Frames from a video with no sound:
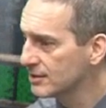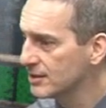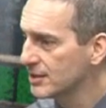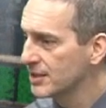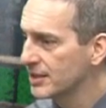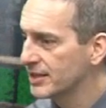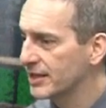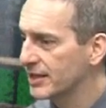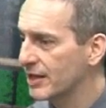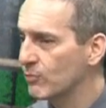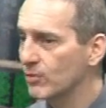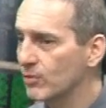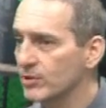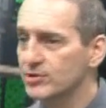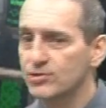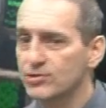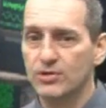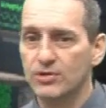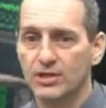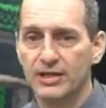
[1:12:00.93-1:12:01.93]
And I want
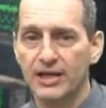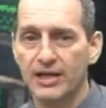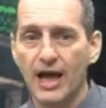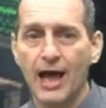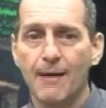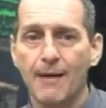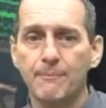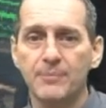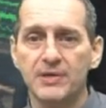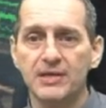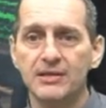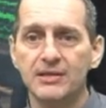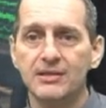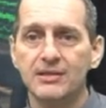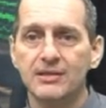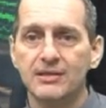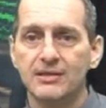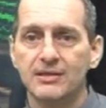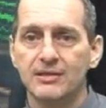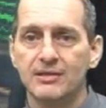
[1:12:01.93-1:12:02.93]
you to copy
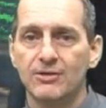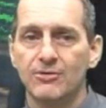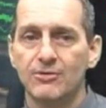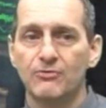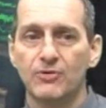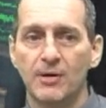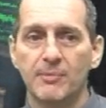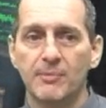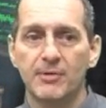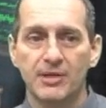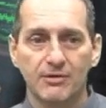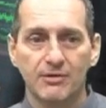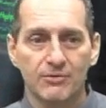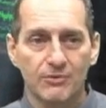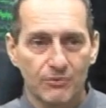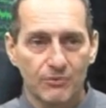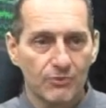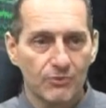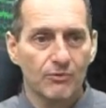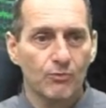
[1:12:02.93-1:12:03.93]
from it
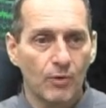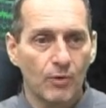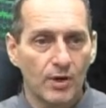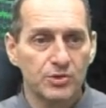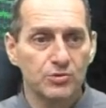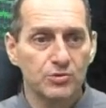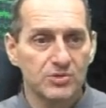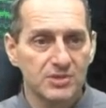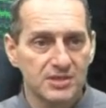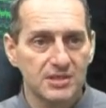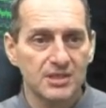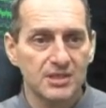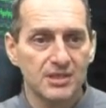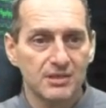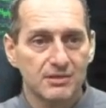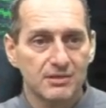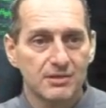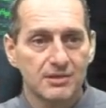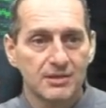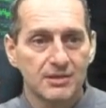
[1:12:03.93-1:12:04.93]
when you see.
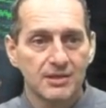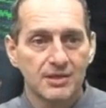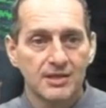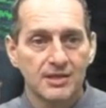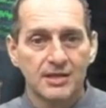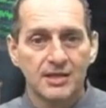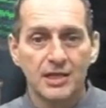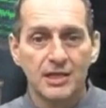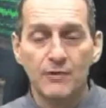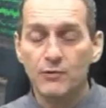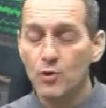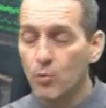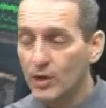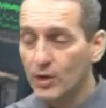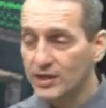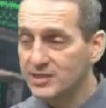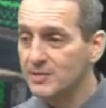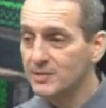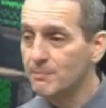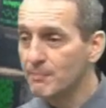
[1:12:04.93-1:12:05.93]
If you want
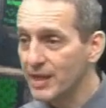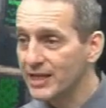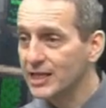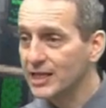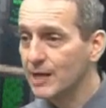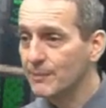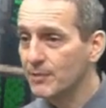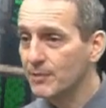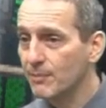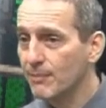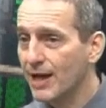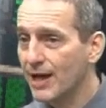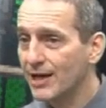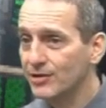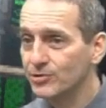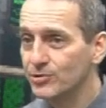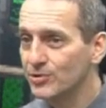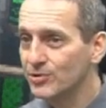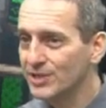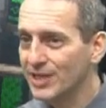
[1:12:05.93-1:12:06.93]
to make up a model,
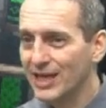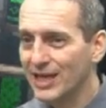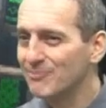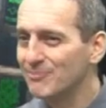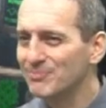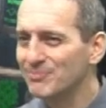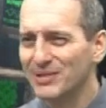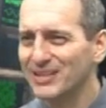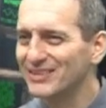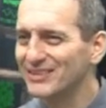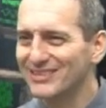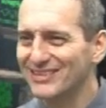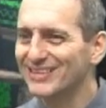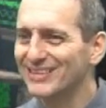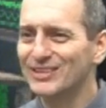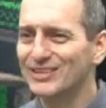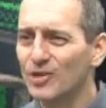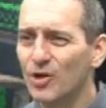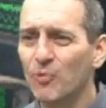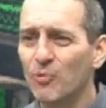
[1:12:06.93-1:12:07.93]
you can, but
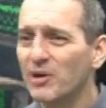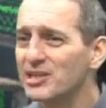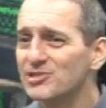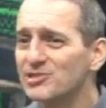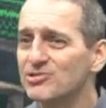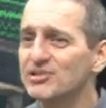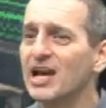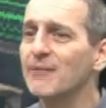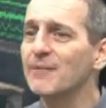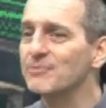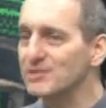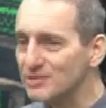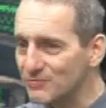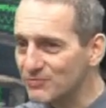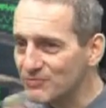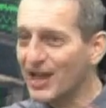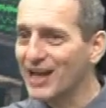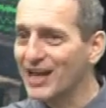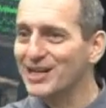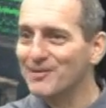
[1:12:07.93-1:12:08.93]
don't waste your time. Just
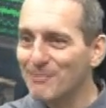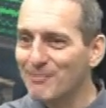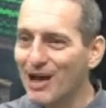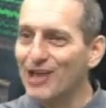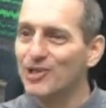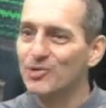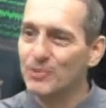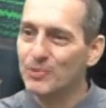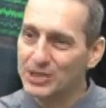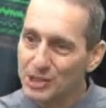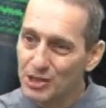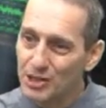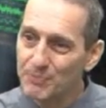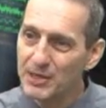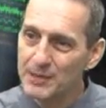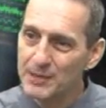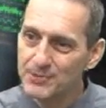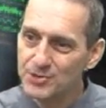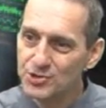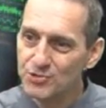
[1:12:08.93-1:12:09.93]
find a model on one of your
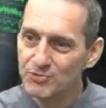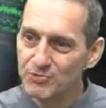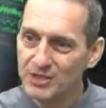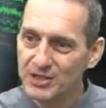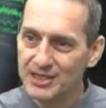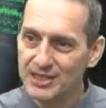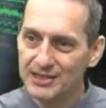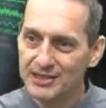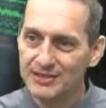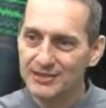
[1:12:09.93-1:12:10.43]
papers you're reading,